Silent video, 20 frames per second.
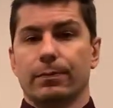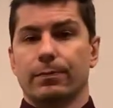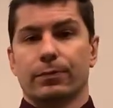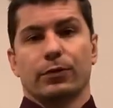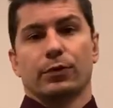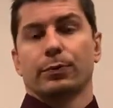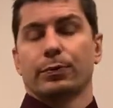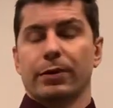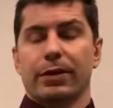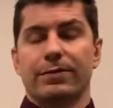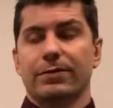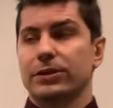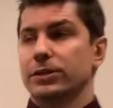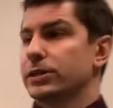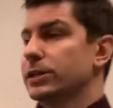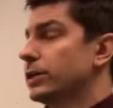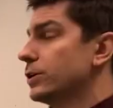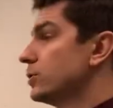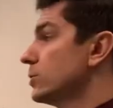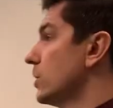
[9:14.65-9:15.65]
through
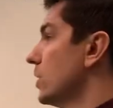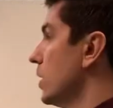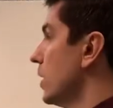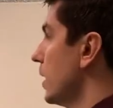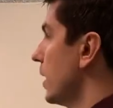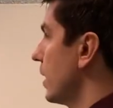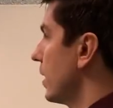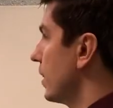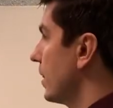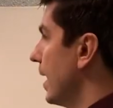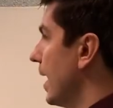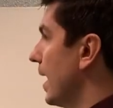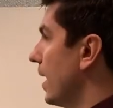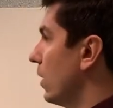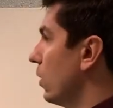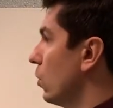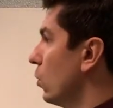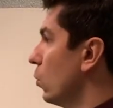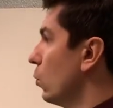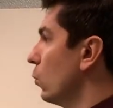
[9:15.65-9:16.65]
previous years,
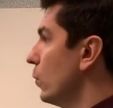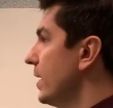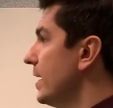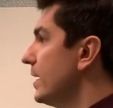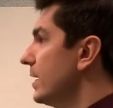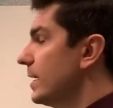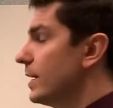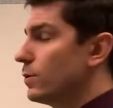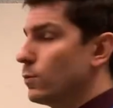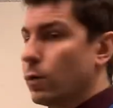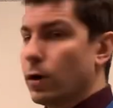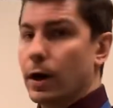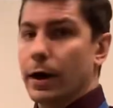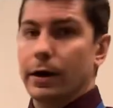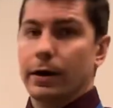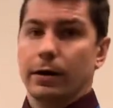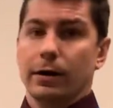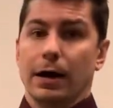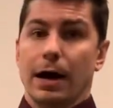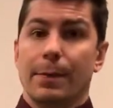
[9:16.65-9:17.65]
that we need
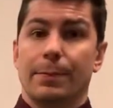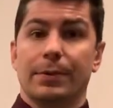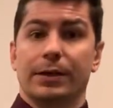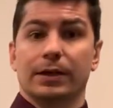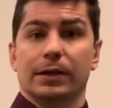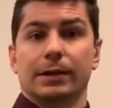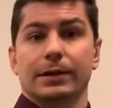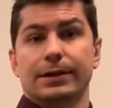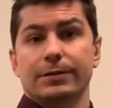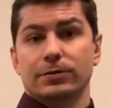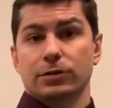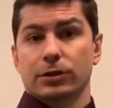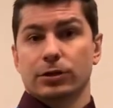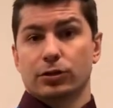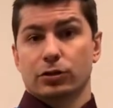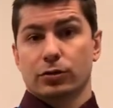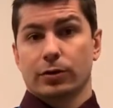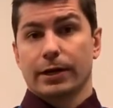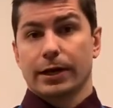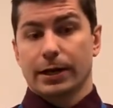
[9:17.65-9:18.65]
water up in the leaves of
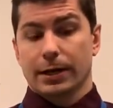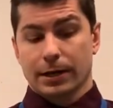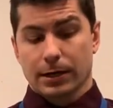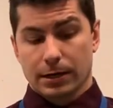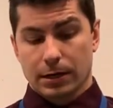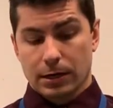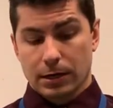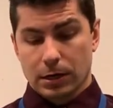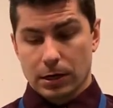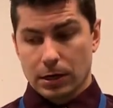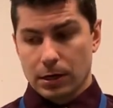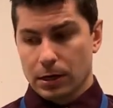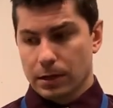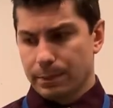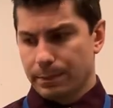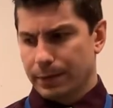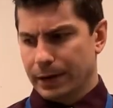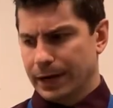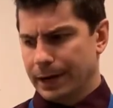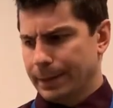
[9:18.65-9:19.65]
the tree.
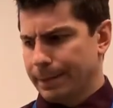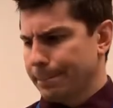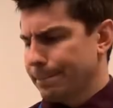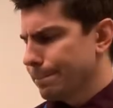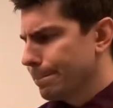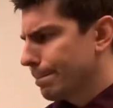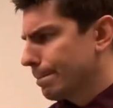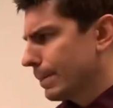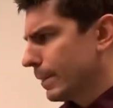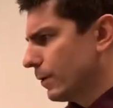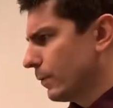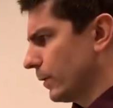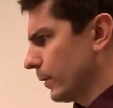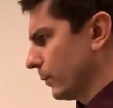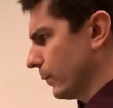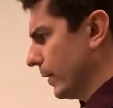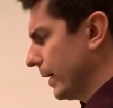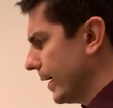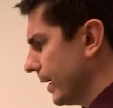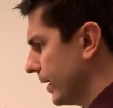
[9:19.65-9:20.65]
But when it
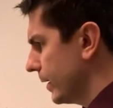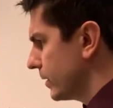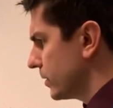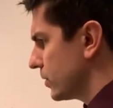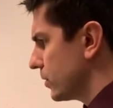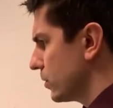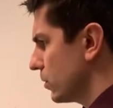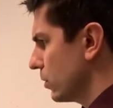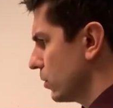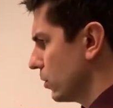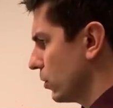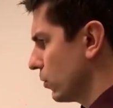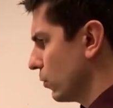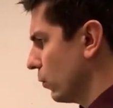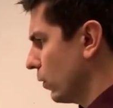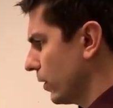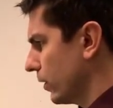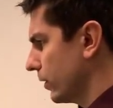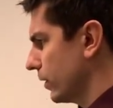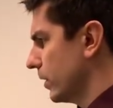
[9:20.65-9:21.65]
rains, the
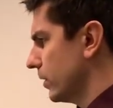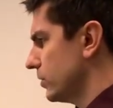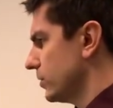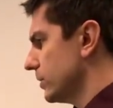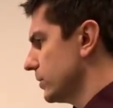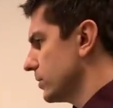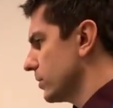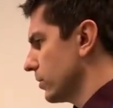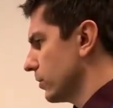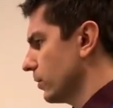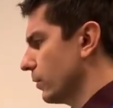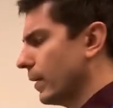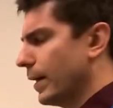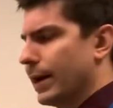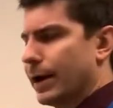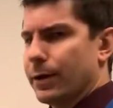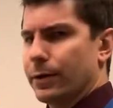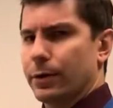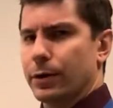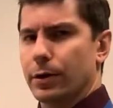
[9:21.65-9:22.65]
water goes into the
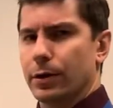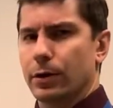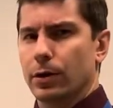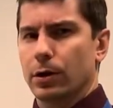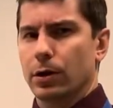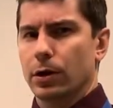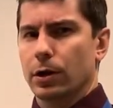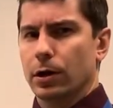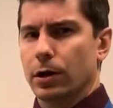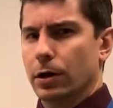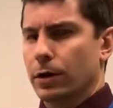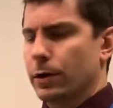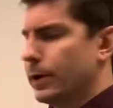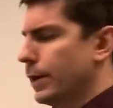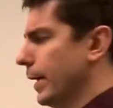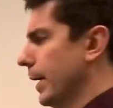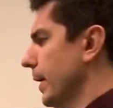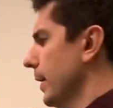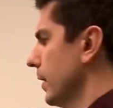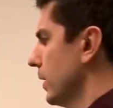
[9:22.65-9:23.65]
ground.
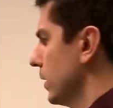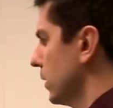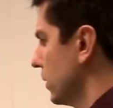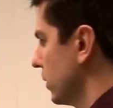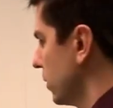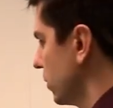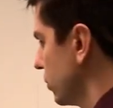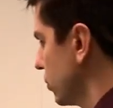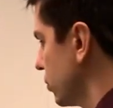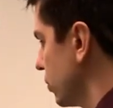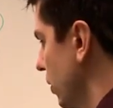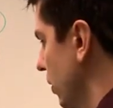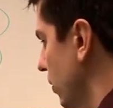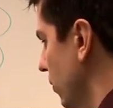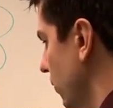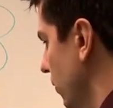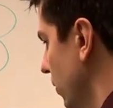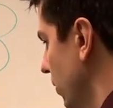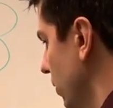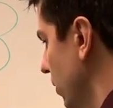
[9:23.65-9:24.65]
Okay,
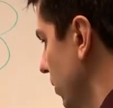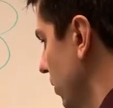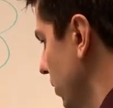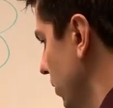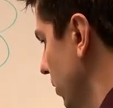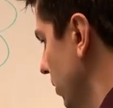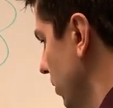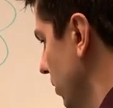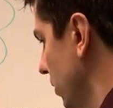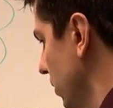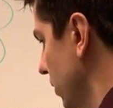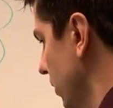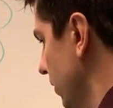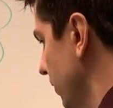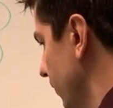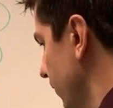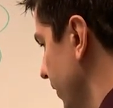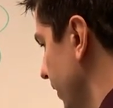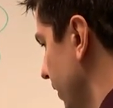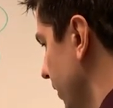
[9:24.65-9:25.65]
so
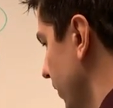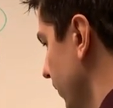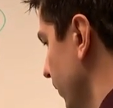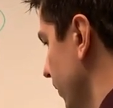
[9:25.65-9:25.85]
we got our